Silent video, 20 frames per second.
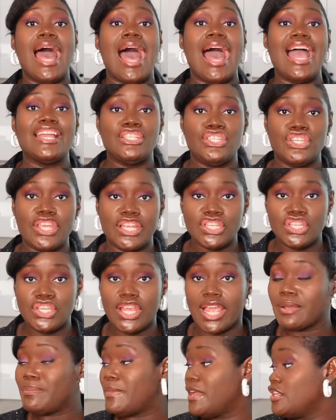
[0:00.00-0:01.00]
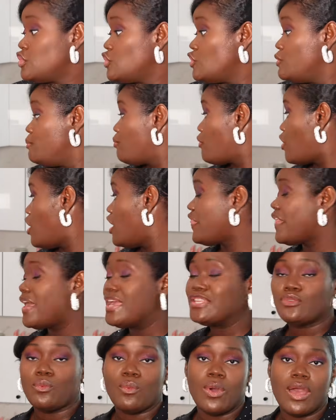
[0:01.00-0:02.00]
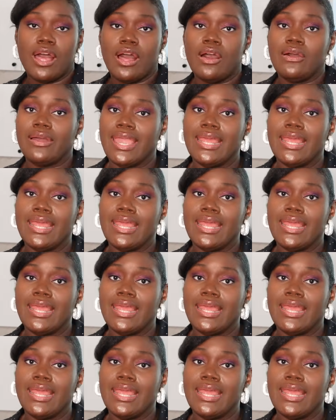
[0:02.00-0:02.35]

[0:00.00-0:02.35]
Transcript: I just checked my soup broth as well.